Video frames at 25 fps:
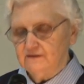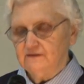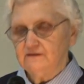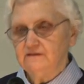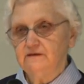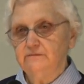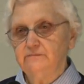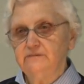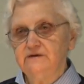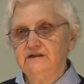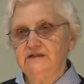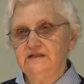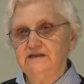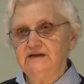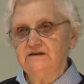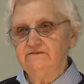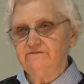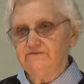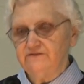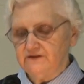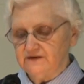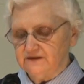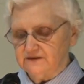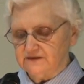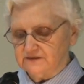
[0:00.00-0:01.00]
The
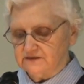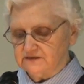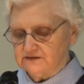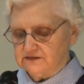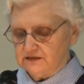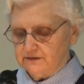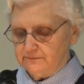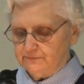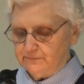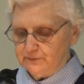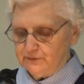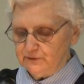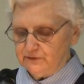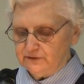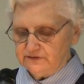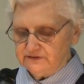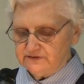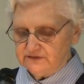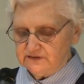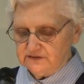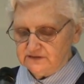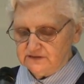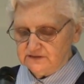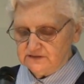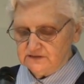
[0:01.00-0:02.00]
belief is that
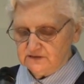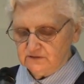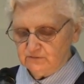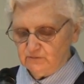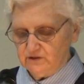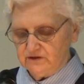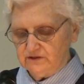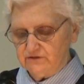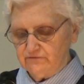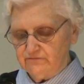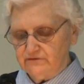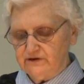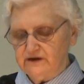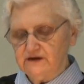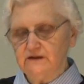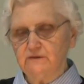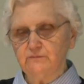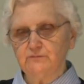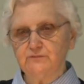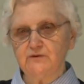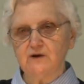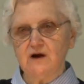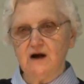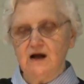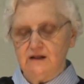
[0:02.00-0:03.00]
persons with real
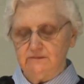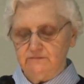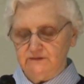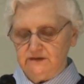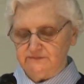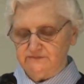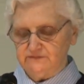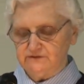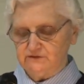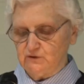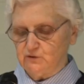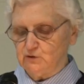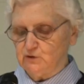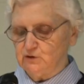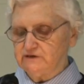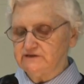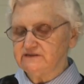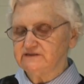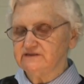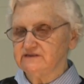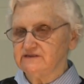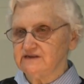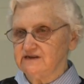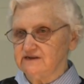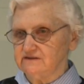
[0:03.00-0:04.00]
problems or
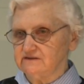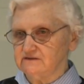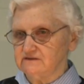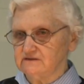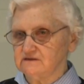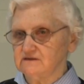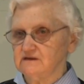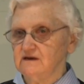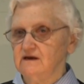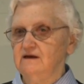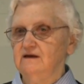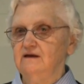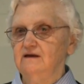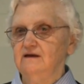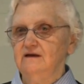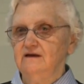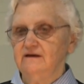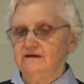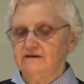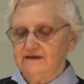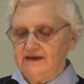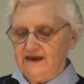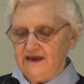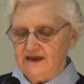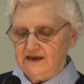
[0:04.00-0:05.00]
sins
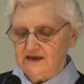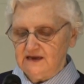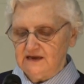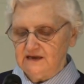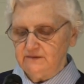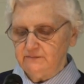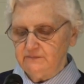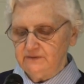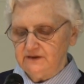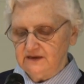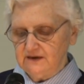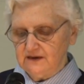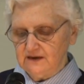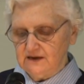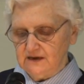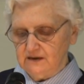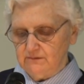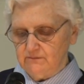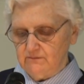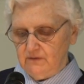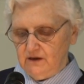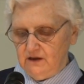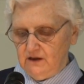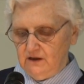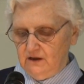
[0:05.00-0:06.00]
can
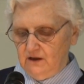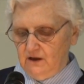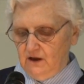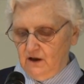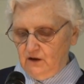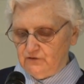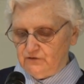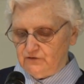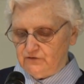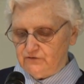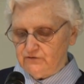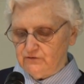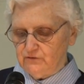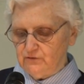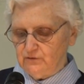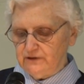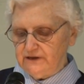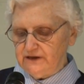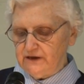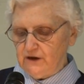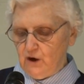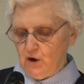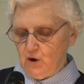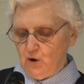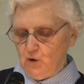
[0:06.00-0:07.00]
become
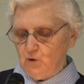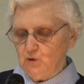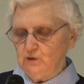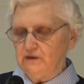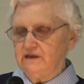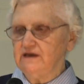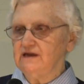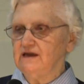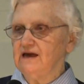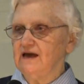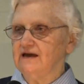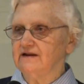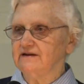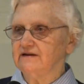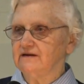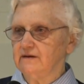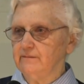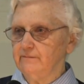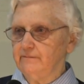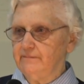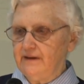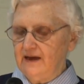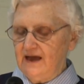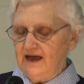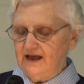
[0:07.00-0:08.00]
truly holy and
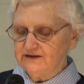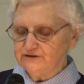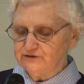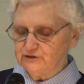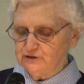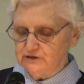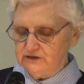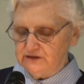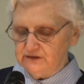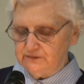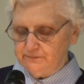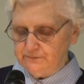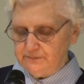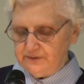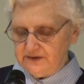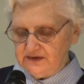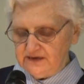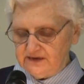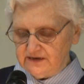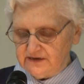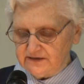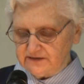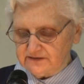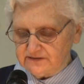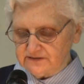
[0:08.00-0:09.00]
compassionate
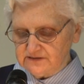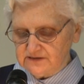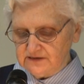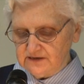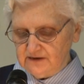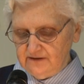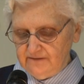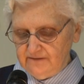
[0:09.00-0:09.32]
beings.